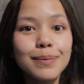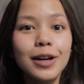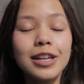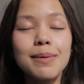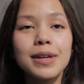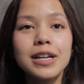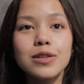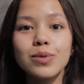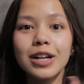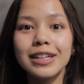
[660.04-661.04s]
the market,
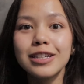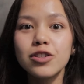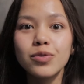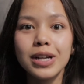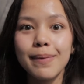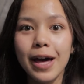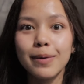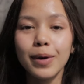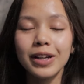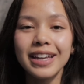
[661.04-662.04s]
because what I like to do when I'm at
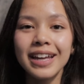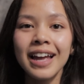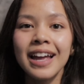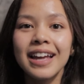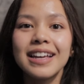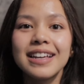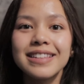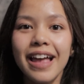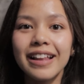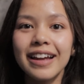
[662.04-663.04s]
a market
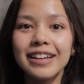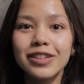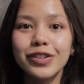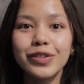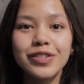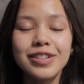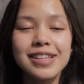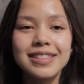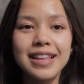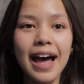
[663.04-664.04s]
is I like to
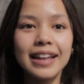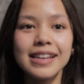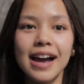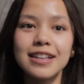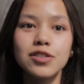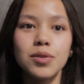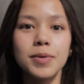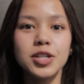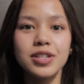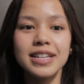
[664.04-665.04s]
just add the eyes to a
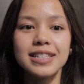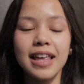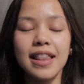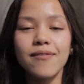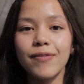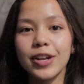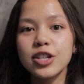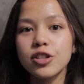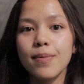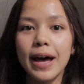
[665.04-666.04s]
bunch of things and then
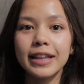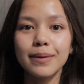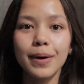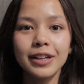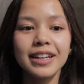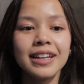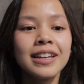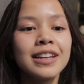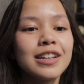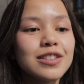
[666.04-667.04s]
finish them at the market.
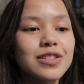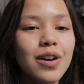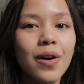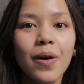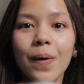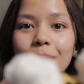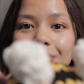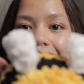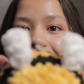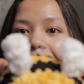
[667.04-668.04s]

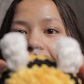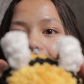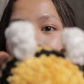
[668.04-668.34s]
So I